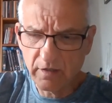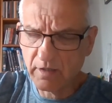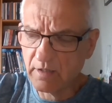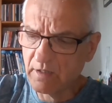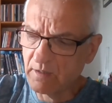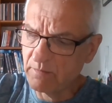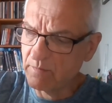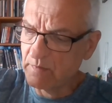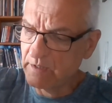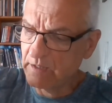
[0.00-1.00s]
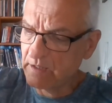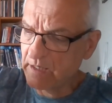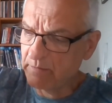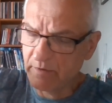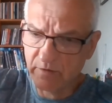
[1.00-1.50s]
little
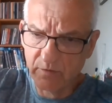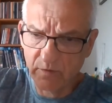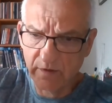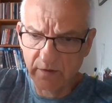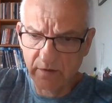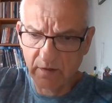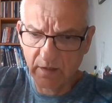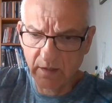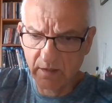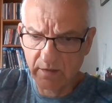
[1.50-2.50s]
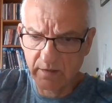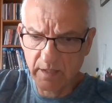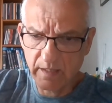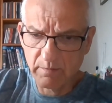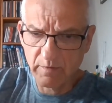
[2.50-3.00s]
cupboard with a
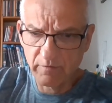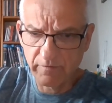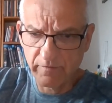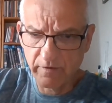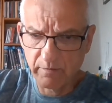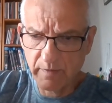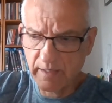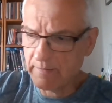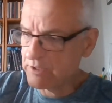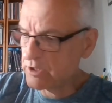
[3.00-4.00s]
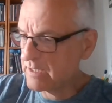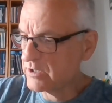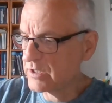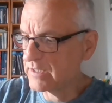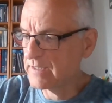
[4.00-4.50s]
table for baby
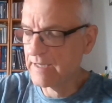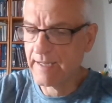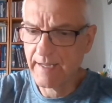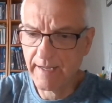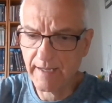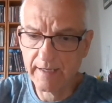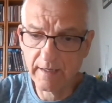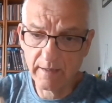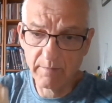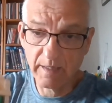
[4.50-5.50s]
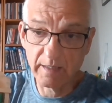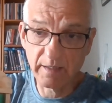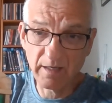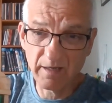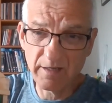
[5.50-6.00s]
changing there, and
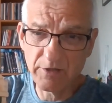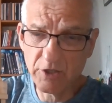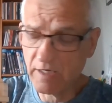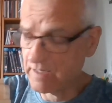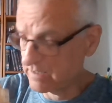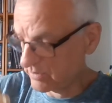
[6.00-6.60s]
a high chair.